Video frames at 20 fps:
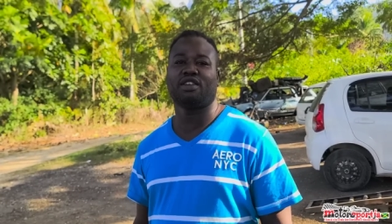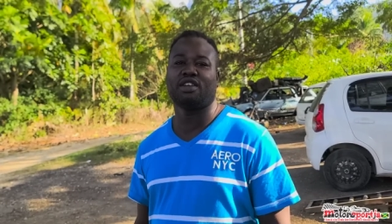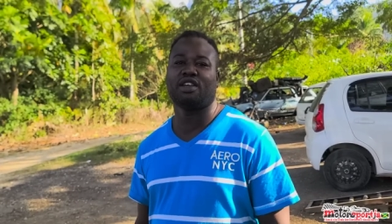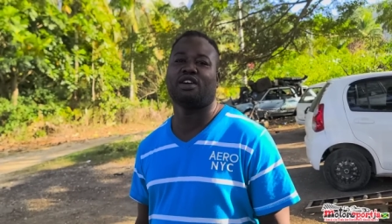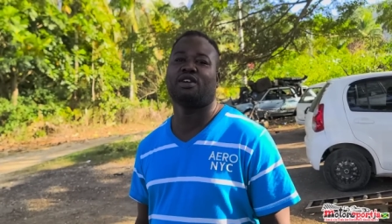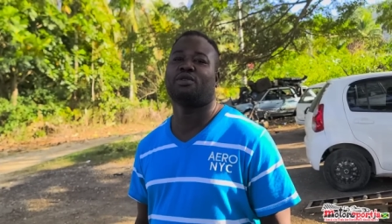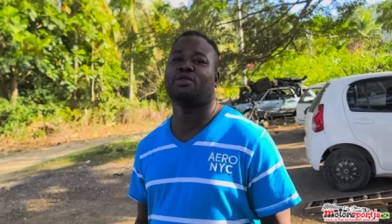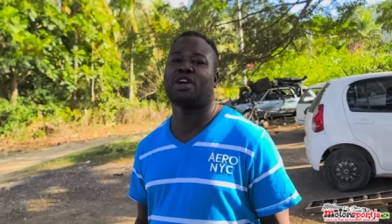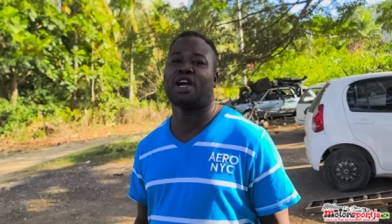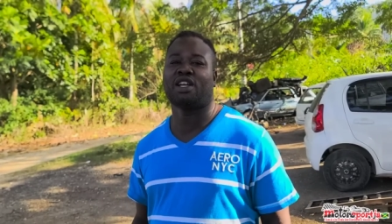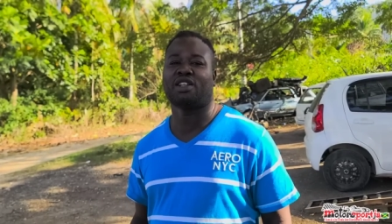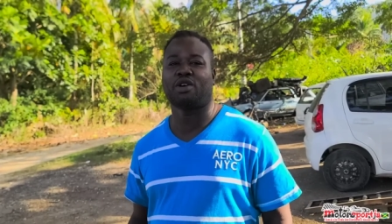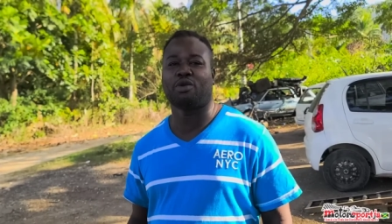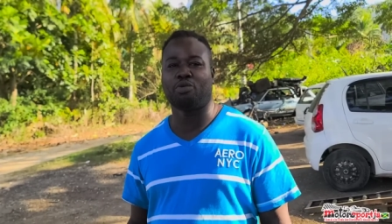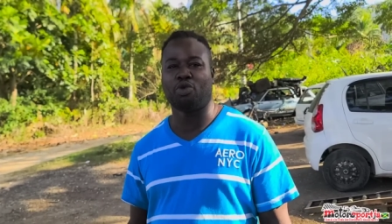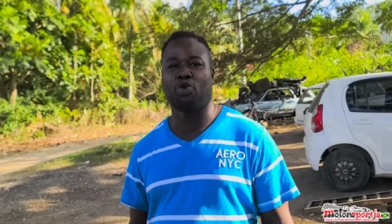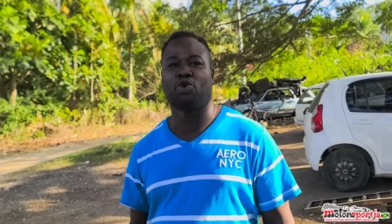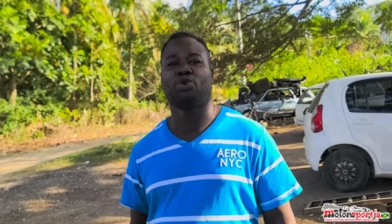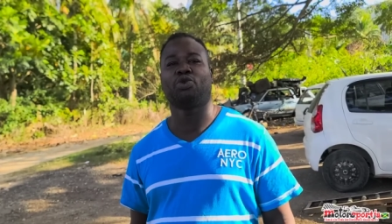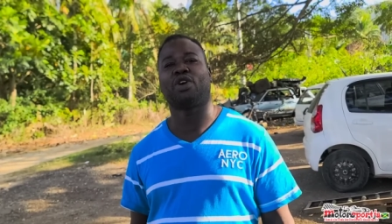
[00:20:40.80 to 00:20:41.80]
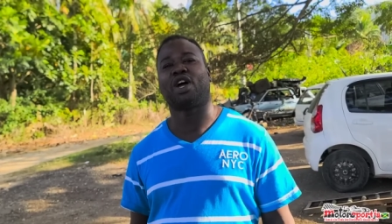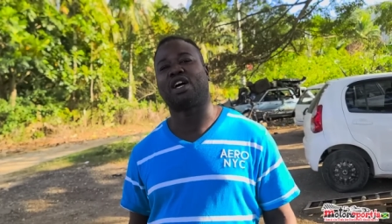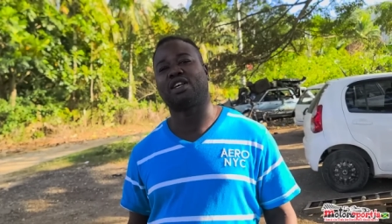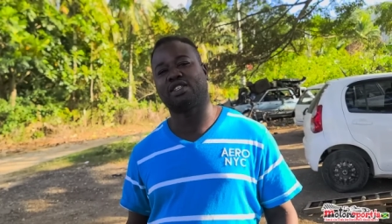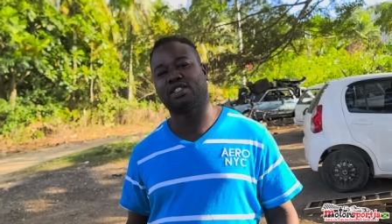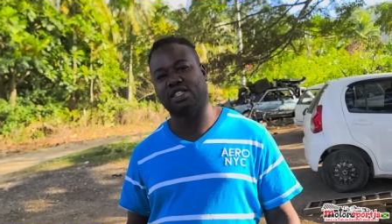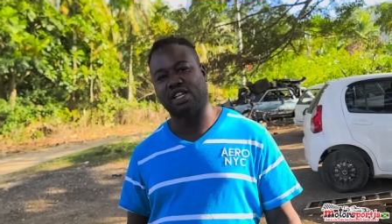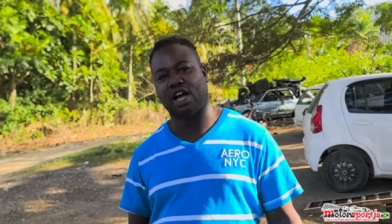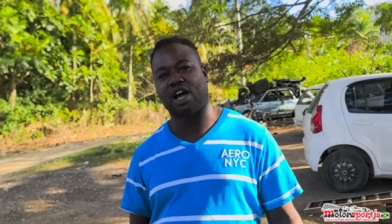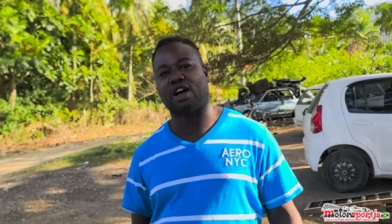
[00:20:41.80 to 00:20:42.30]
Yeah, we on the moon, we are
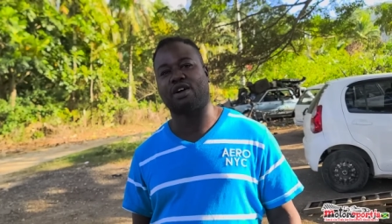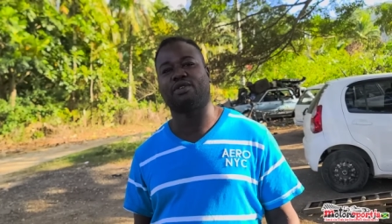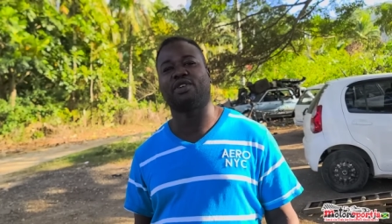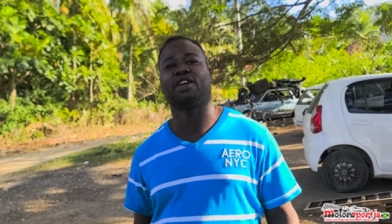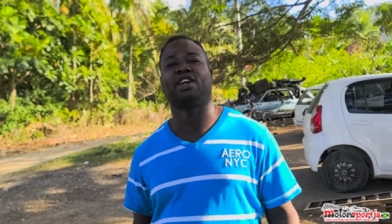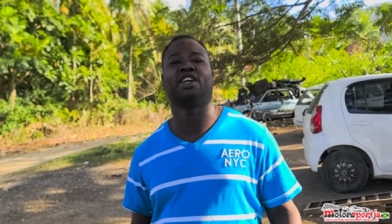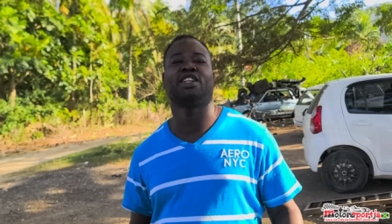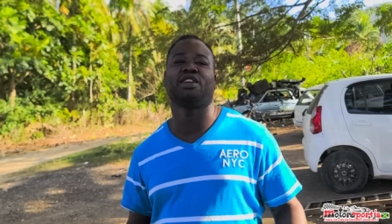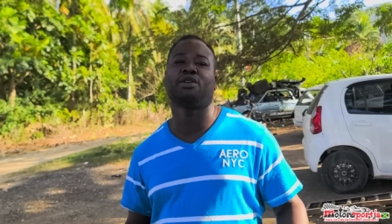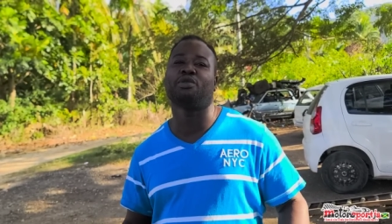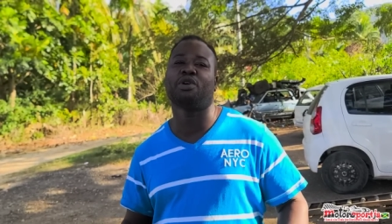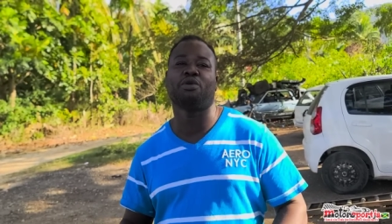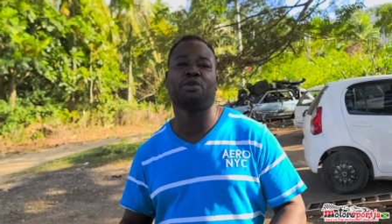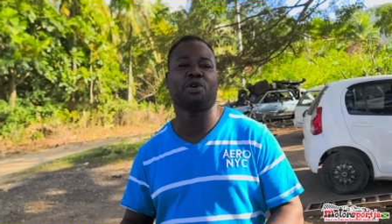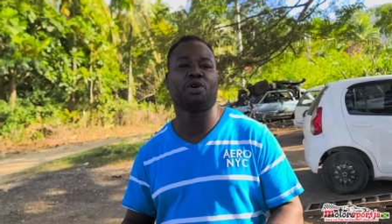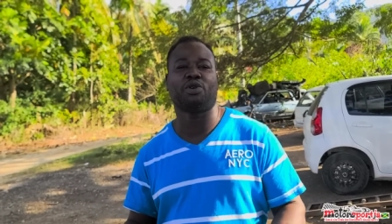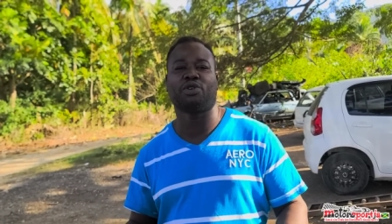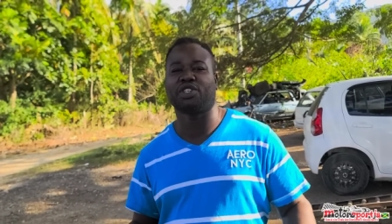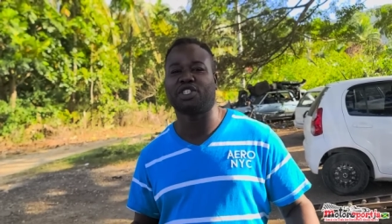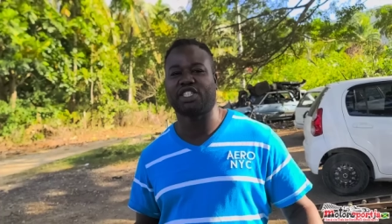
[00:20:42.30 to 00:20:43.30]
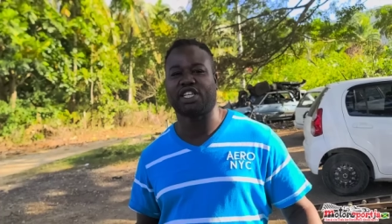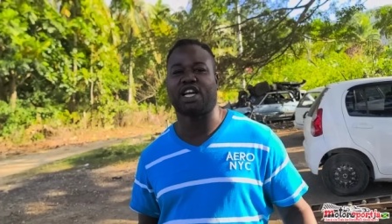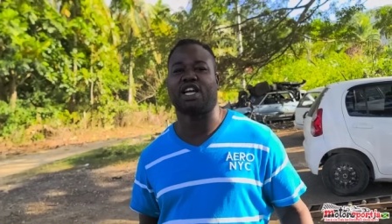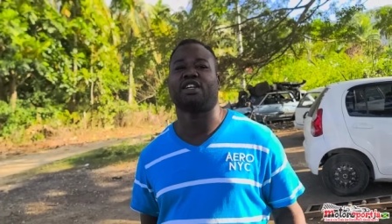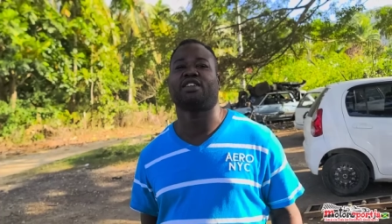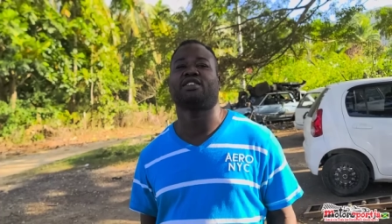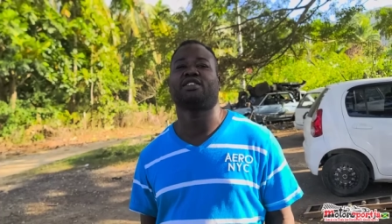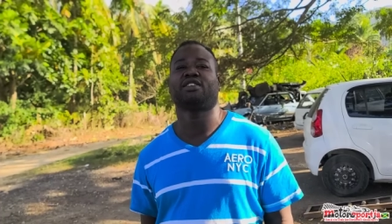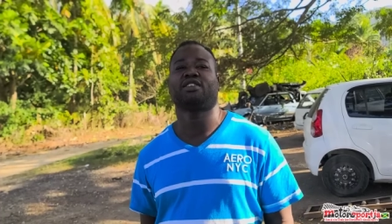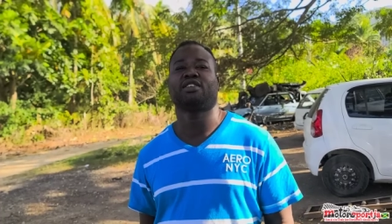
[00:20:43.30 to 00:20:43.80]
star. Anywhere we go, we shine.